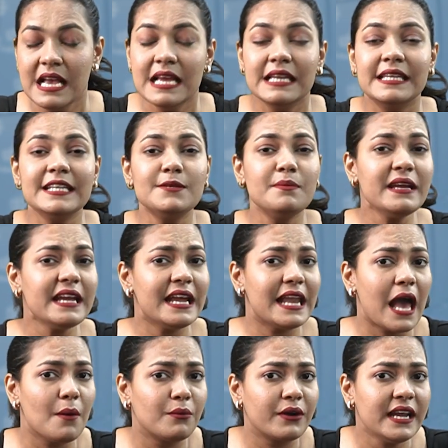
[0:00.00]
Let me
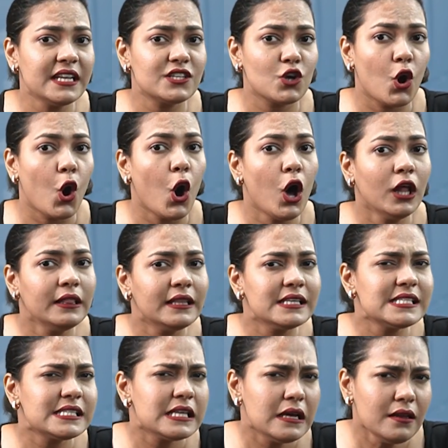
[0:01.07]
elaborate on
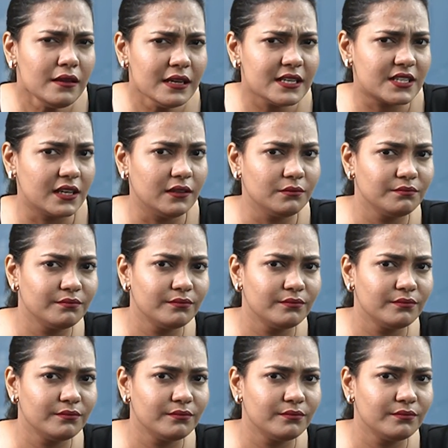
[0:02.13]
this little.